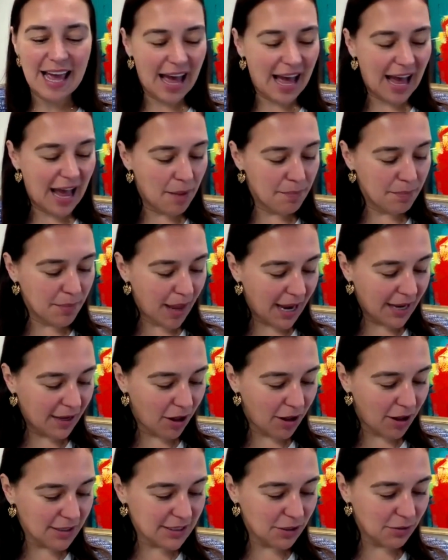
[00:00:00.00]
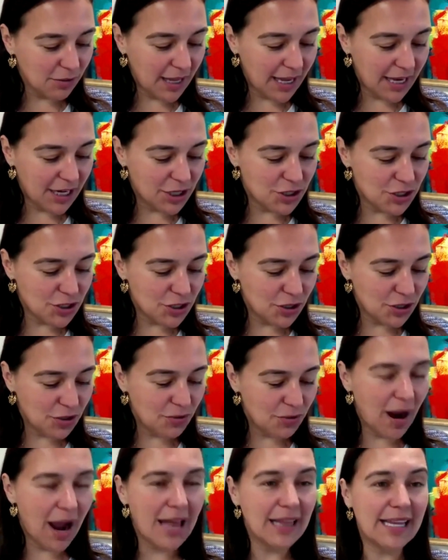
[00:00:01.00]
I'd also like
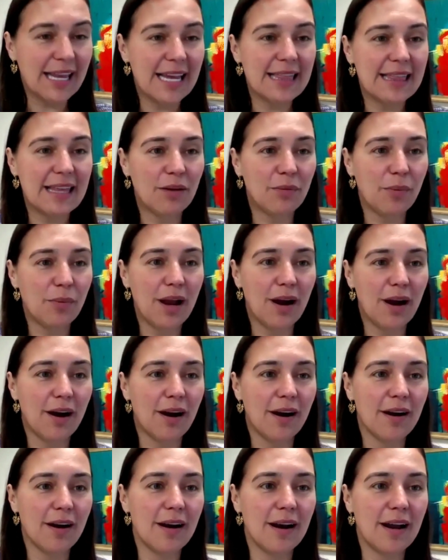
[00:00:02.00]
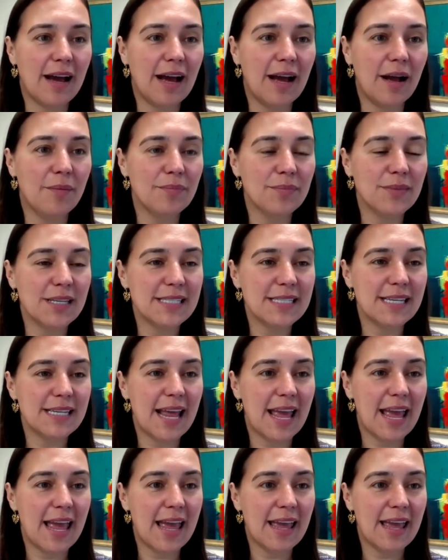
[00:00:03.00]
to highlight that we are
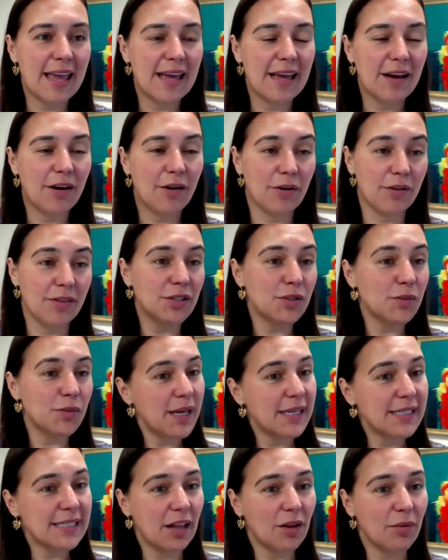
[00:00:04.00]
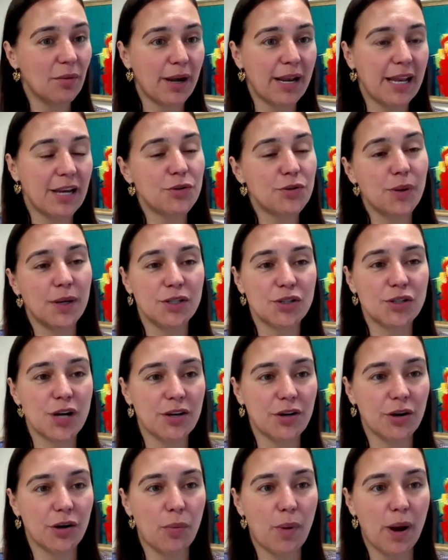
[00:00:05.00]
today or this week celebrating
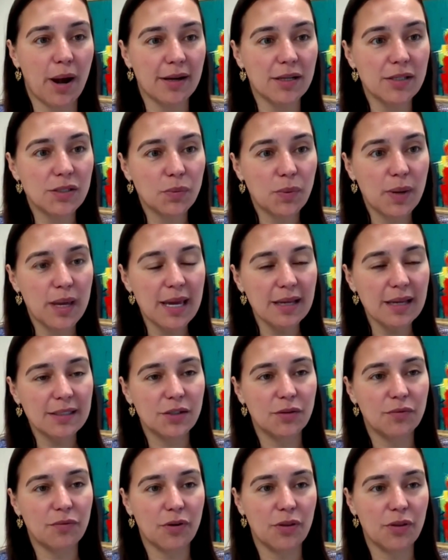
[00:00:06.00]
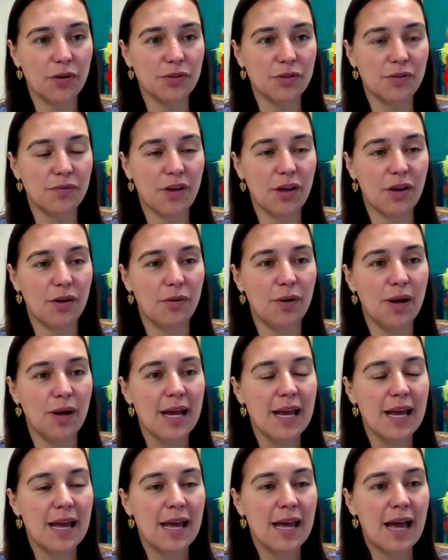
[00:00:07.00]
Transgender Awareness Week. So for those of you
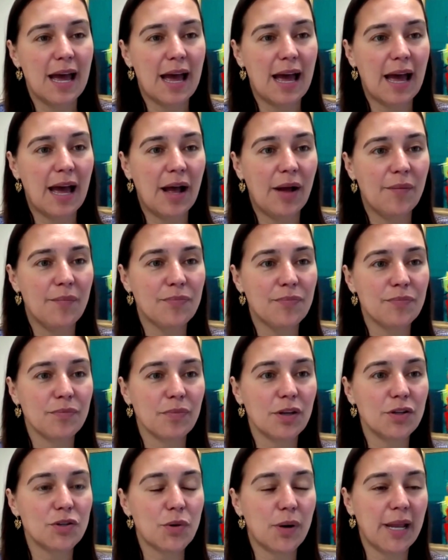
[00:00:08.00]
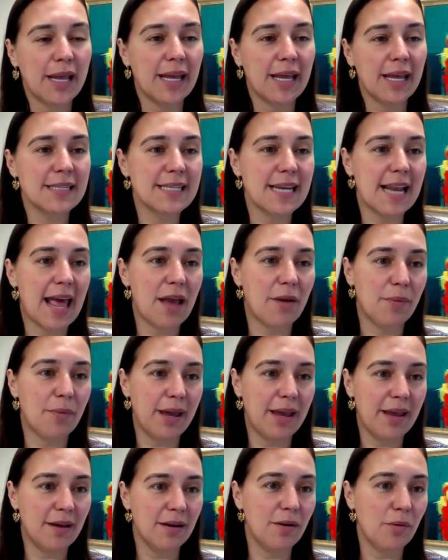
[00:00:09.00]
joining in today,
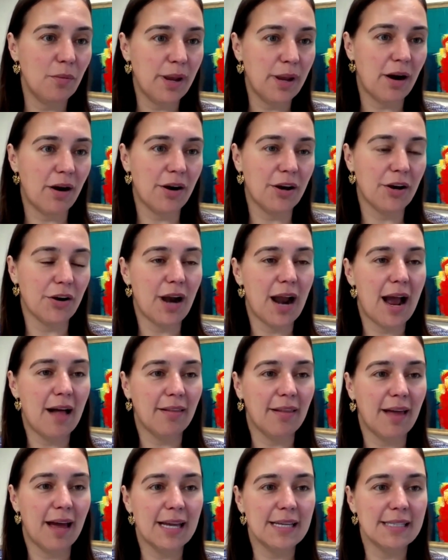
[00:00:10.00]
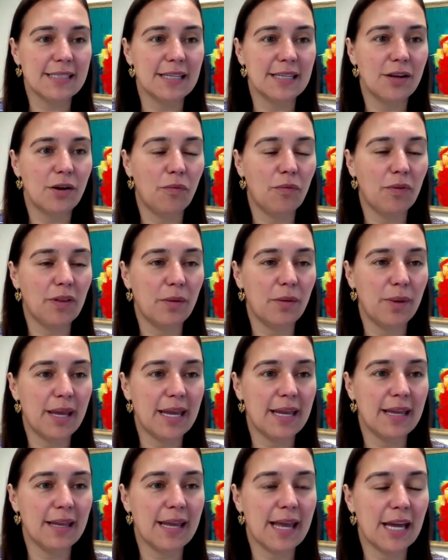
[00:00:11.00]
we are your allies, and hopefully we
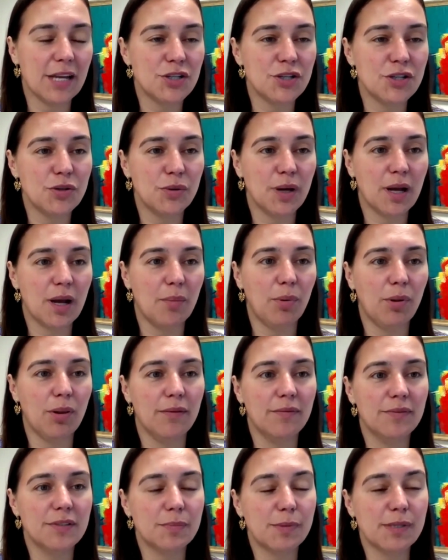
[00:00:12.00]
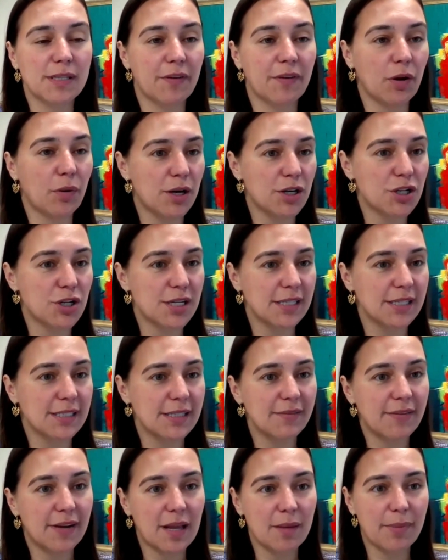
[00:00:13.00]
can get to a couple of specific
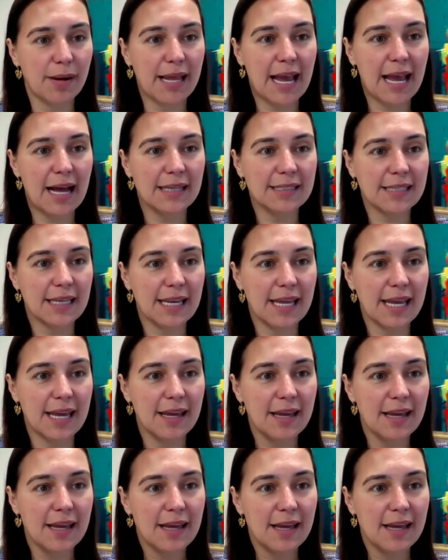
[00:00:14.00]
questions if anybody has any